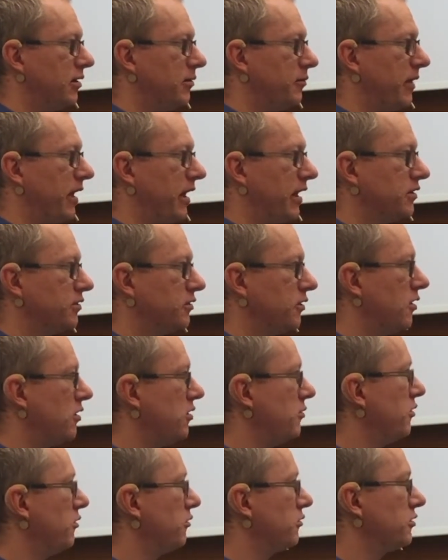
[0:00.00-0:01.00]
makes
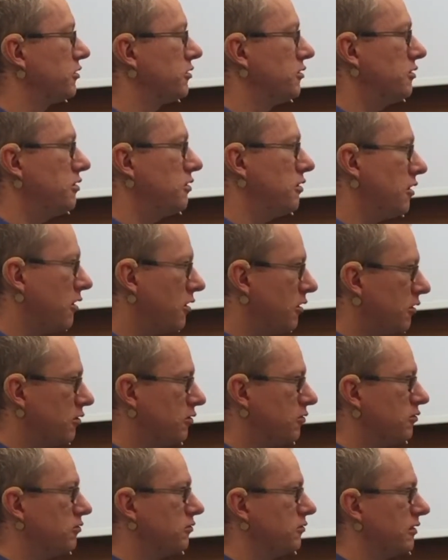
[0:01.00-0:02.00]
almost
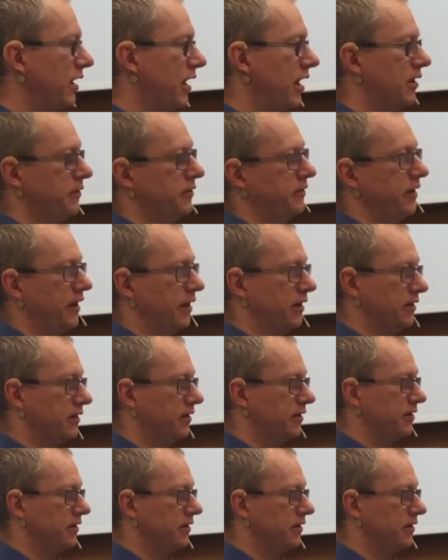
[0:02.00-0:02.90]
no effect.